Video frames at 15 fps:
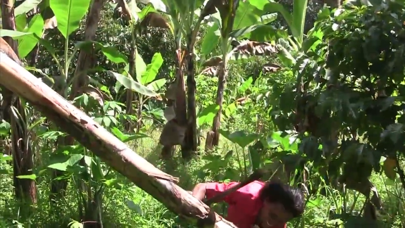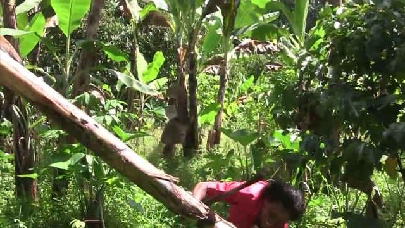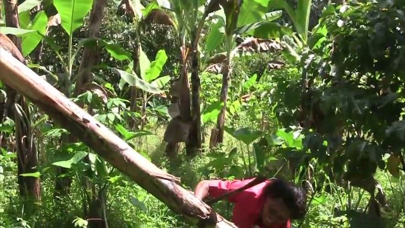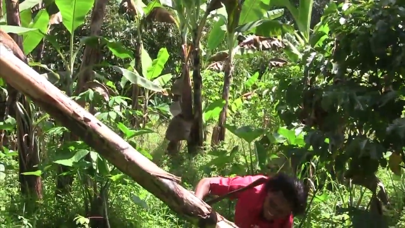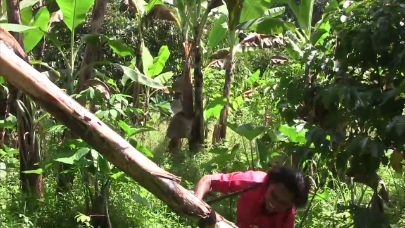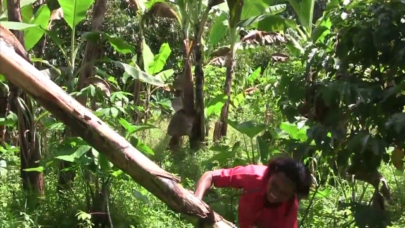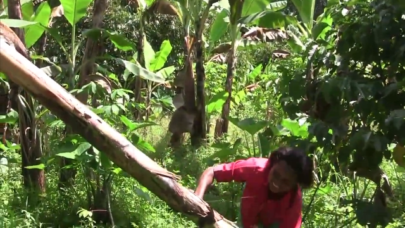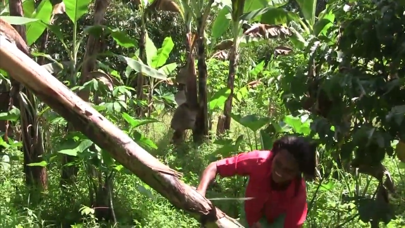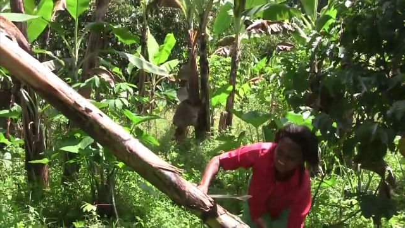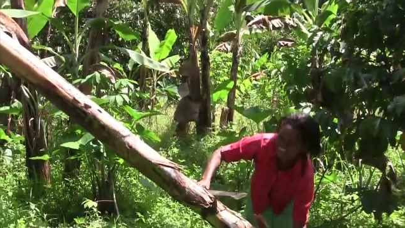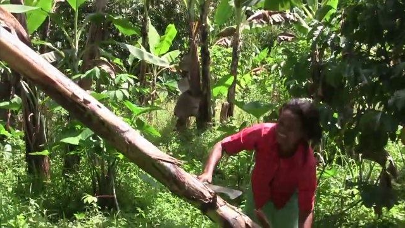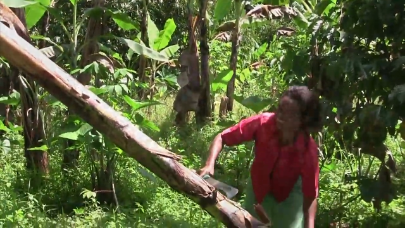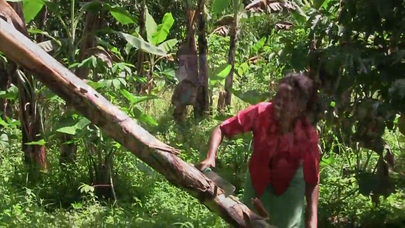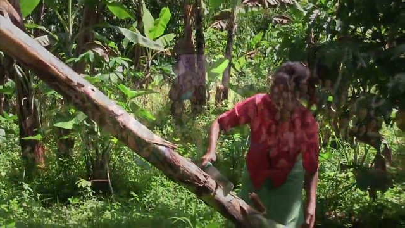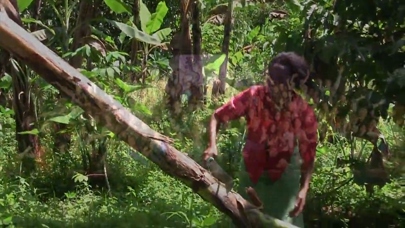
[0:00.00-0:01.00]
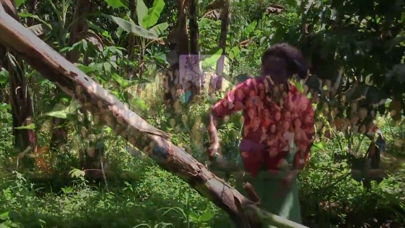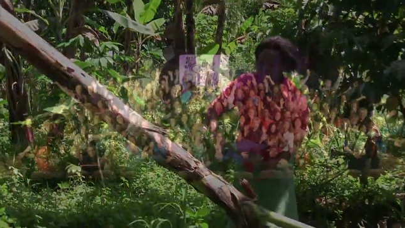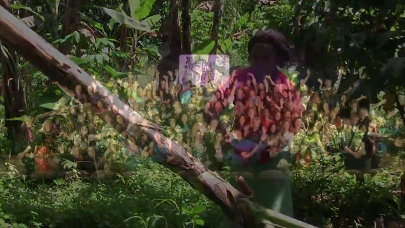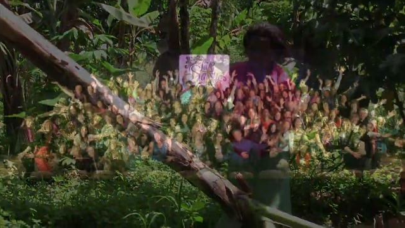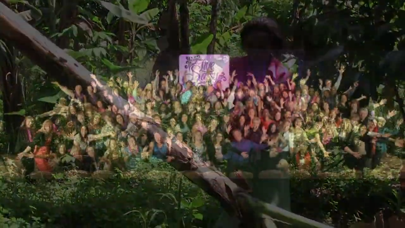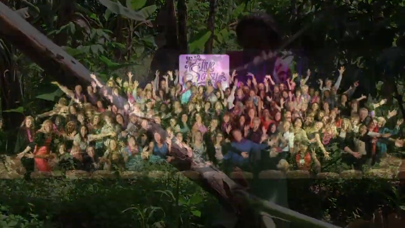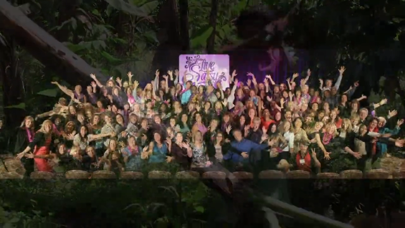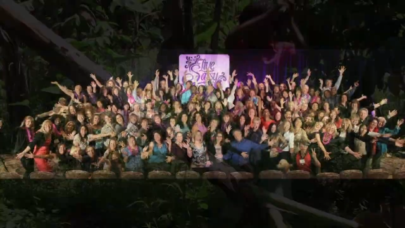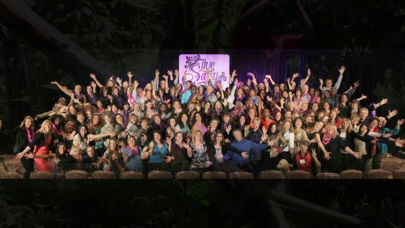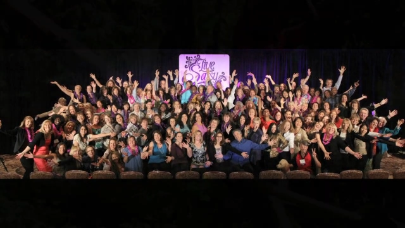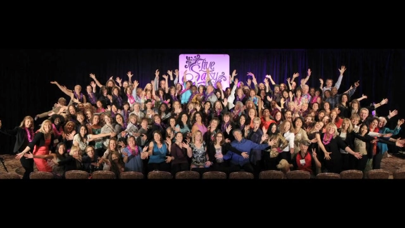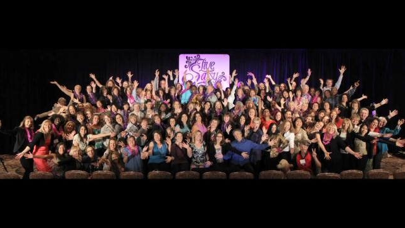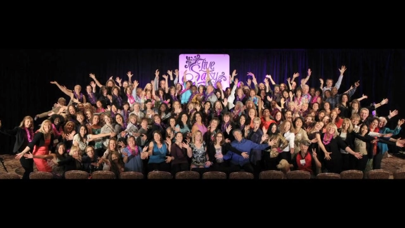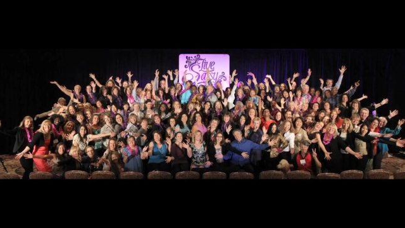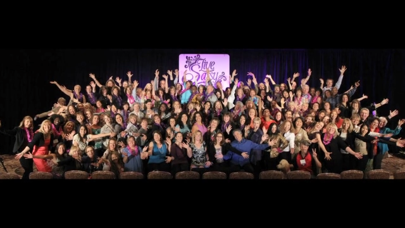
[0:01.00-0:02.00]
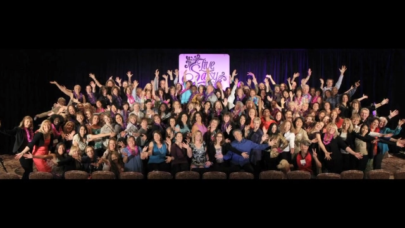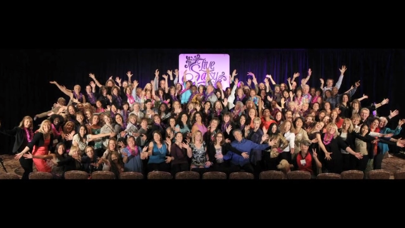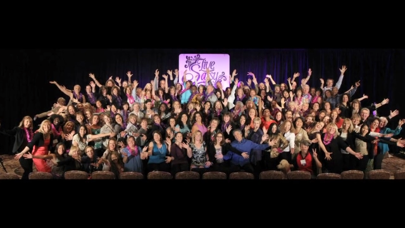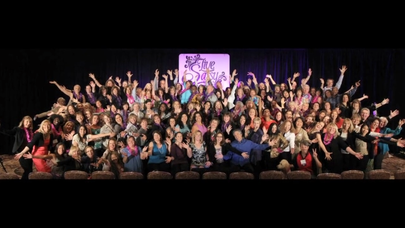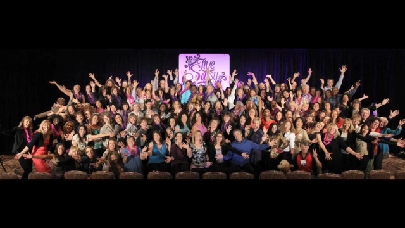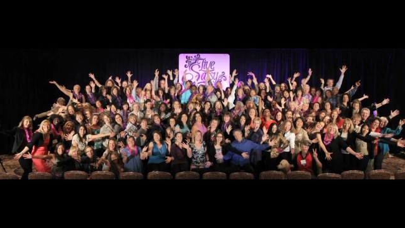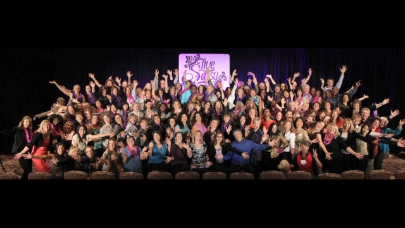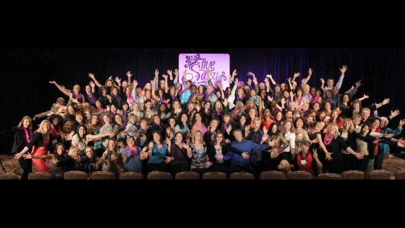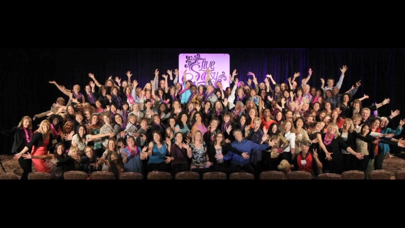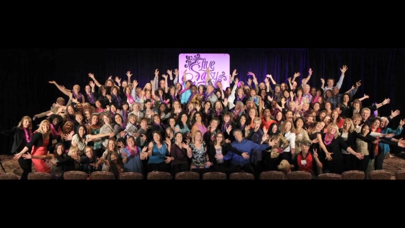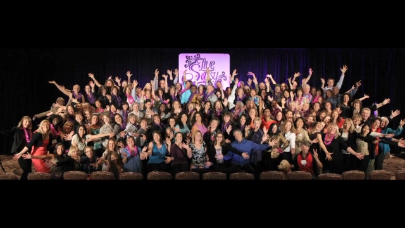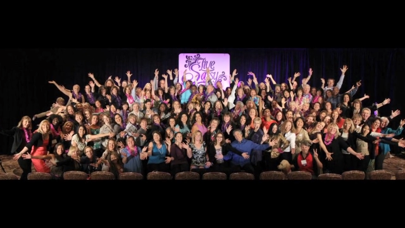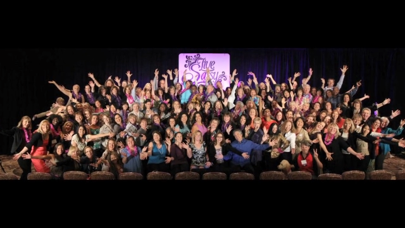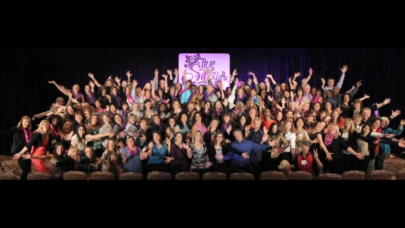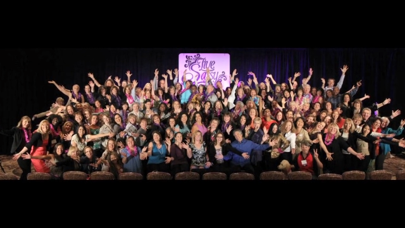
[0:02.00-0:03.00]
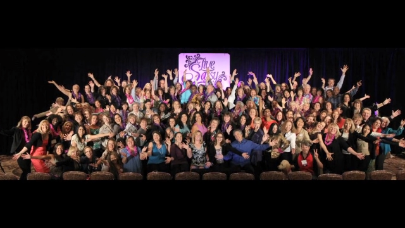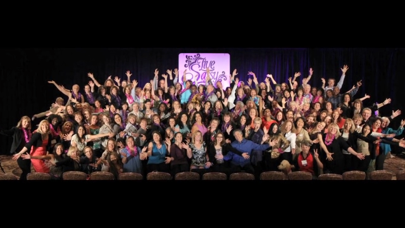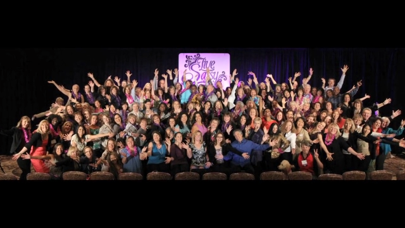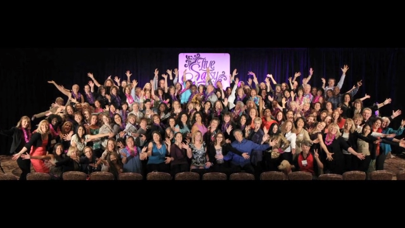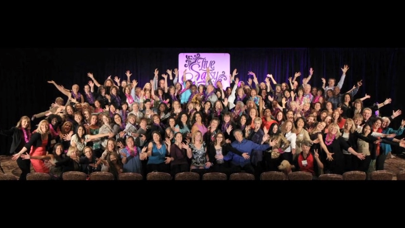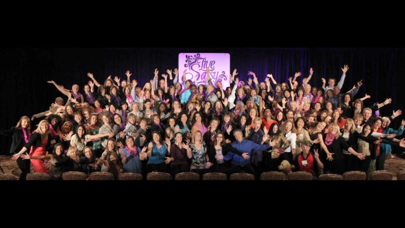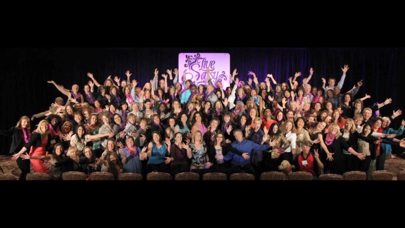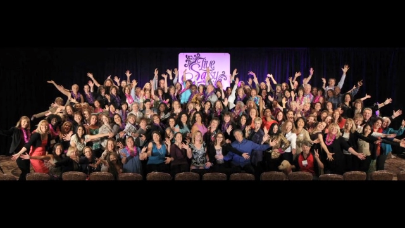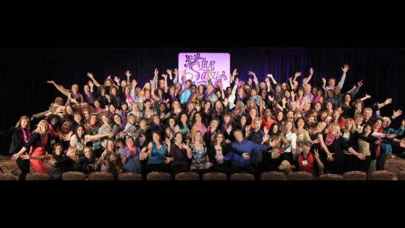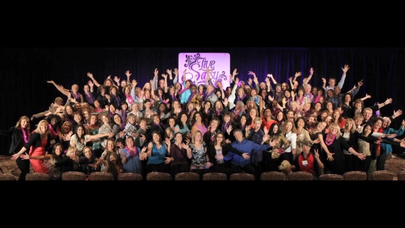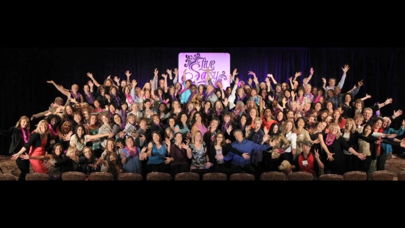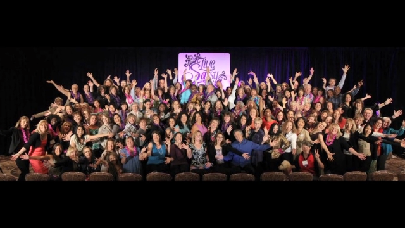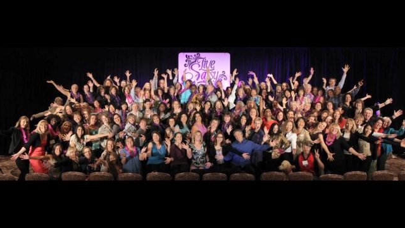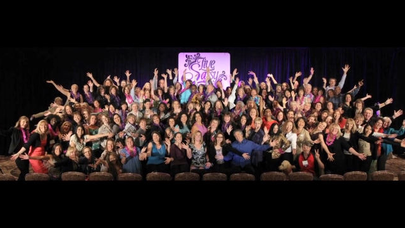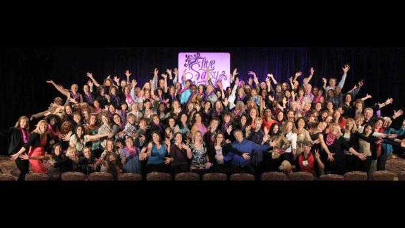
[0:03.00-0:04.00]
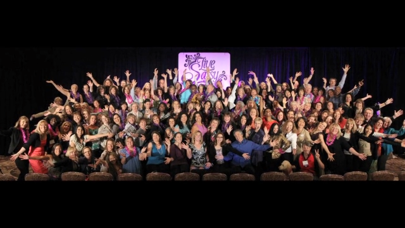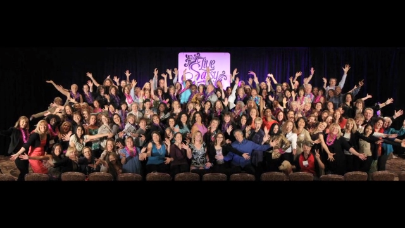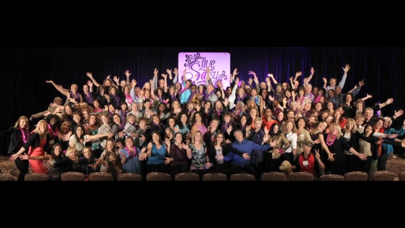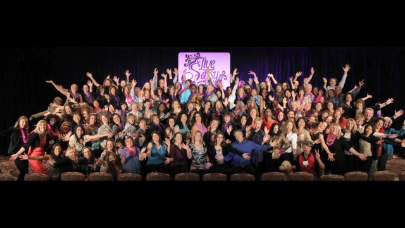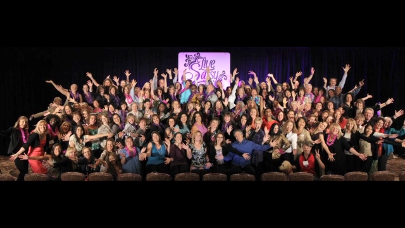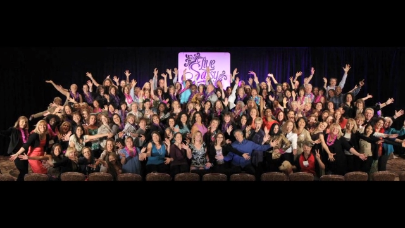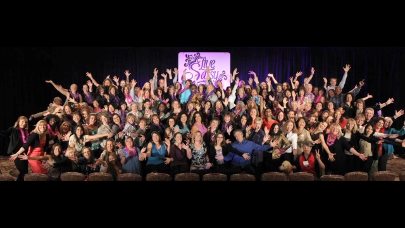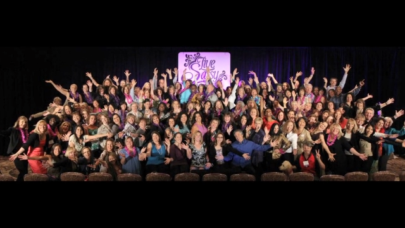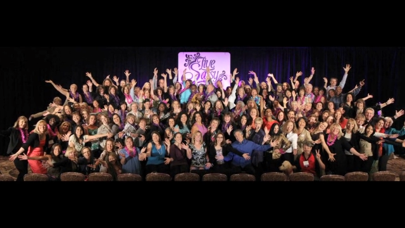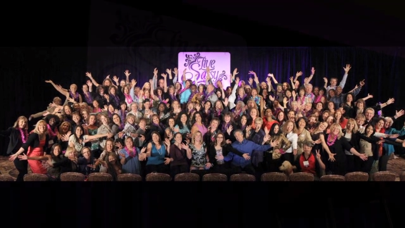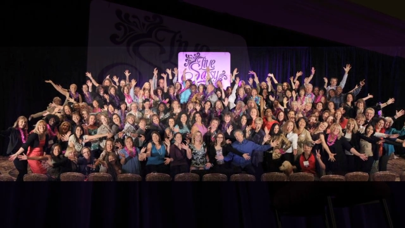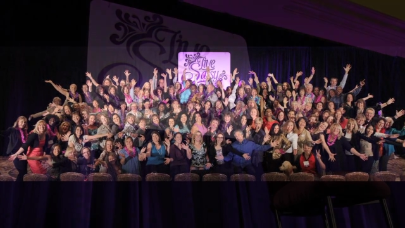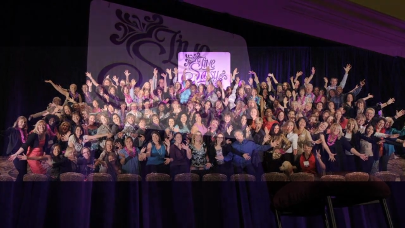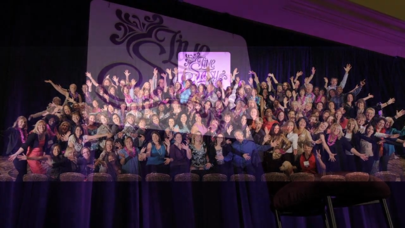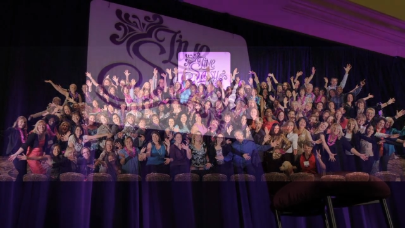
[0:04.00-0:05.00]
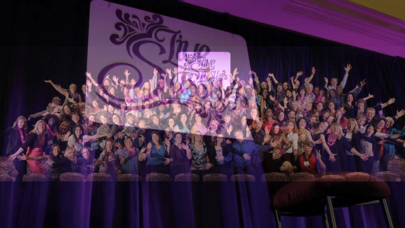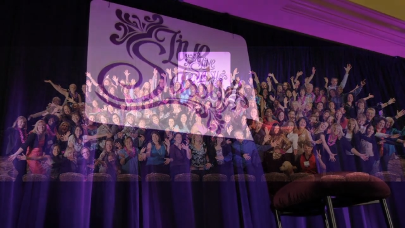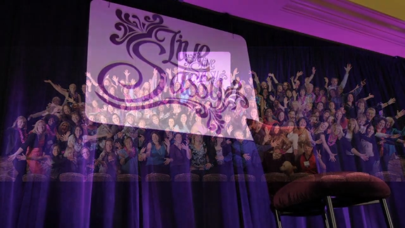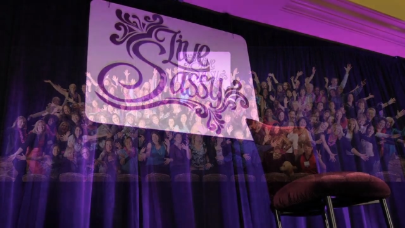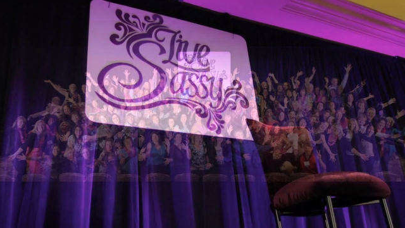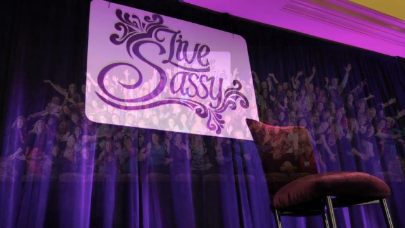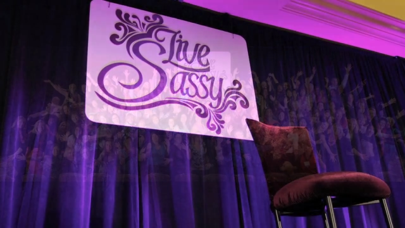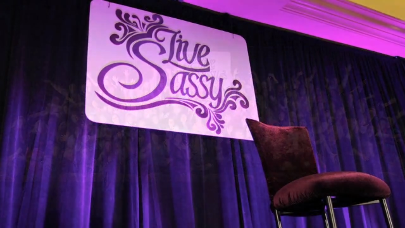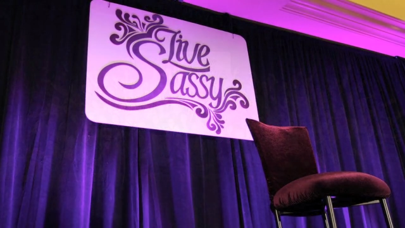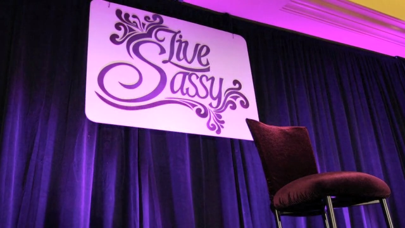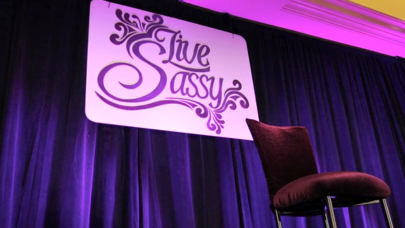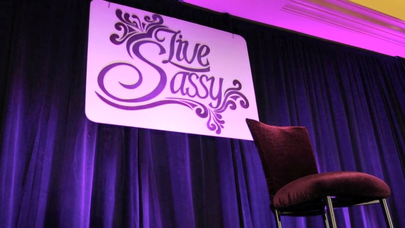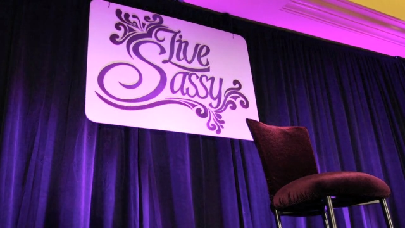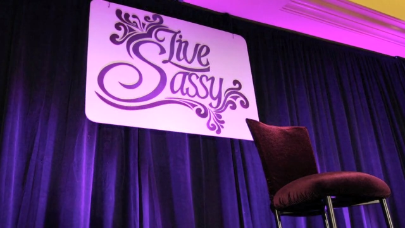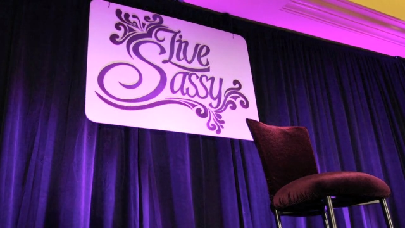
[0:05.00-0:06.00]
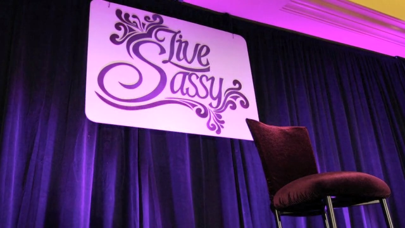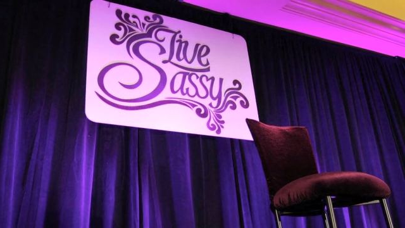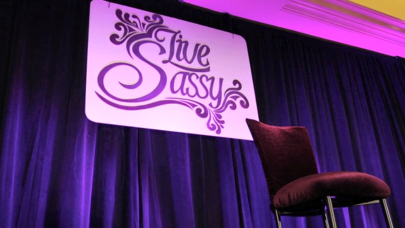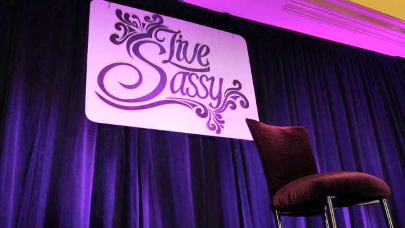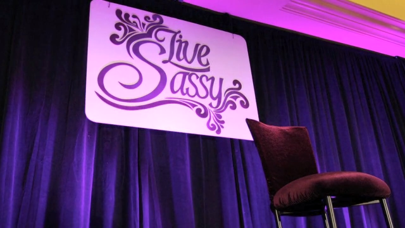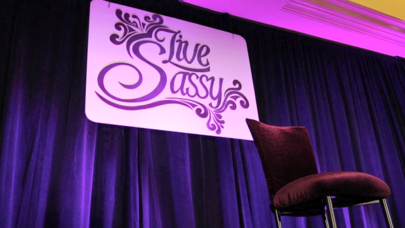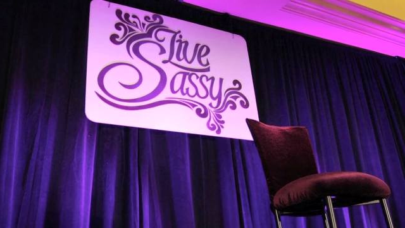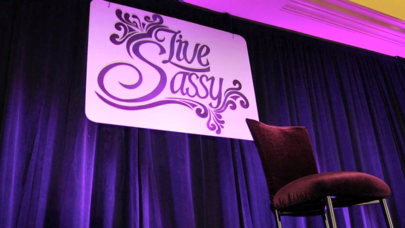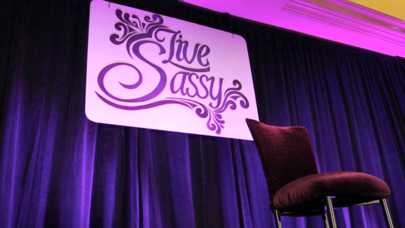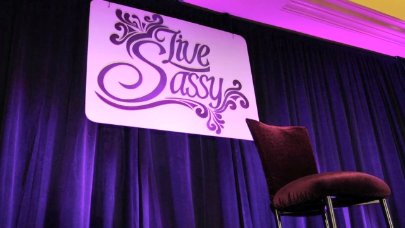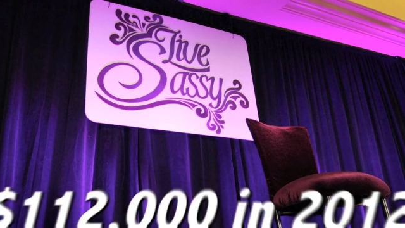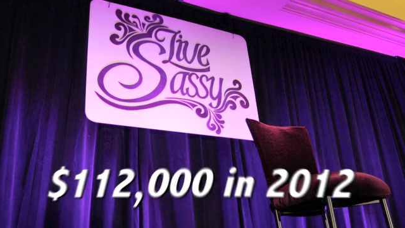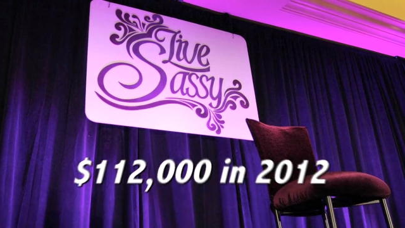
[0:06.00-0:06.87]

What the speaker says: [unreadable: no face in view]